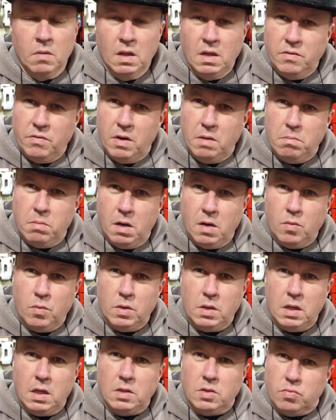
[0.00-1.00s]
If I buy
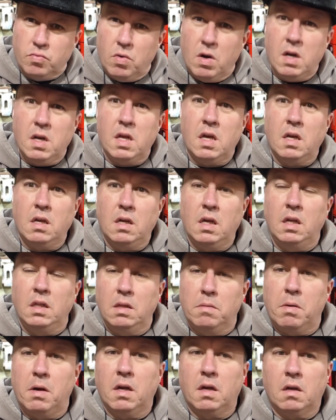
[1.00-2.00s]
one that's running in
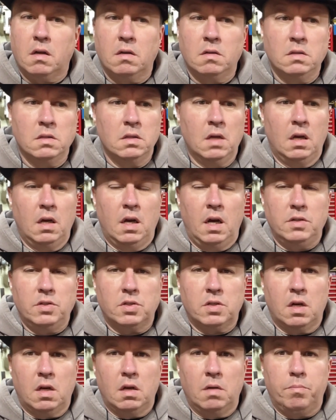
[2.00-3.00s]
the bike, I
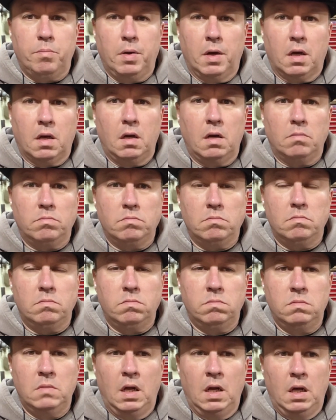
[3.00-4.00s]
just gotta pick it up,
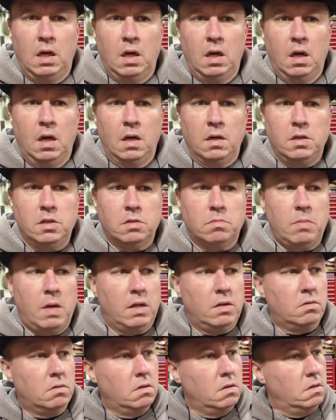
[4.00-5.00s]

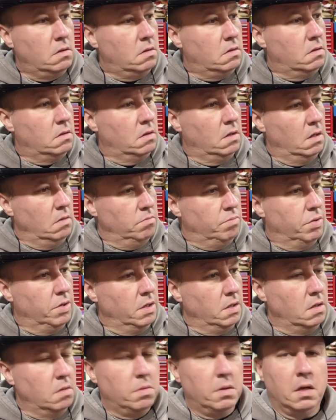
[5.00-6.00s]
dismantle it, and put it
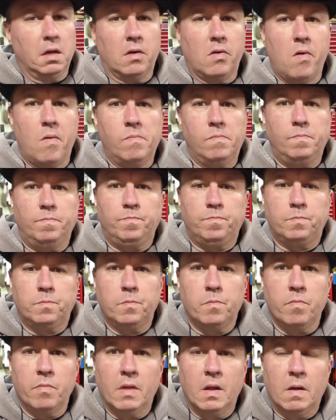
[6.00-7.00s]
in the bike.
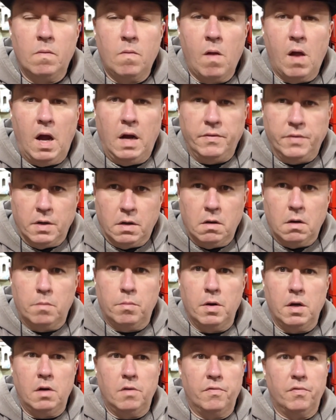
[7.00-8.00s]
I have the
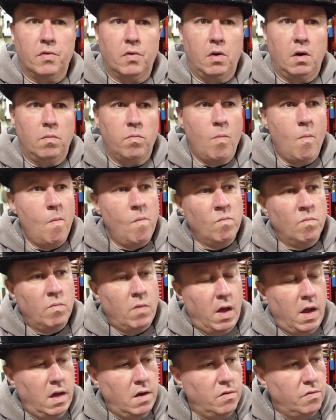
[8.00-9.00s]
carburetor for it.
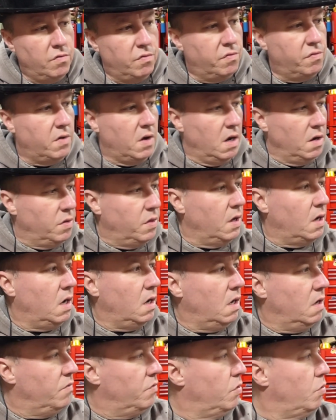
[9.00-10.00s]
I think I
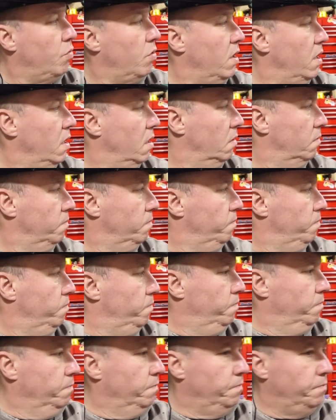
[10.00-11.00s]
have the right
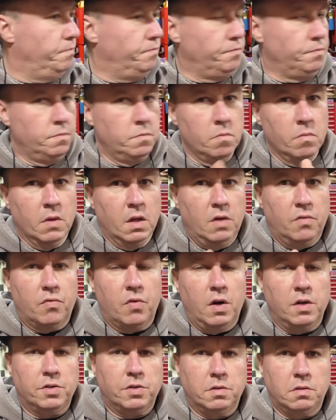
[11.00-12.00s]

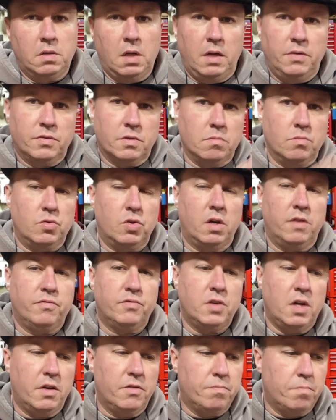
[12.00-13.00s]
differential. I have some drive
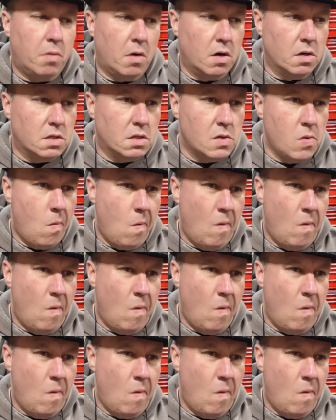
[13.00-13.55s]
shaft parts.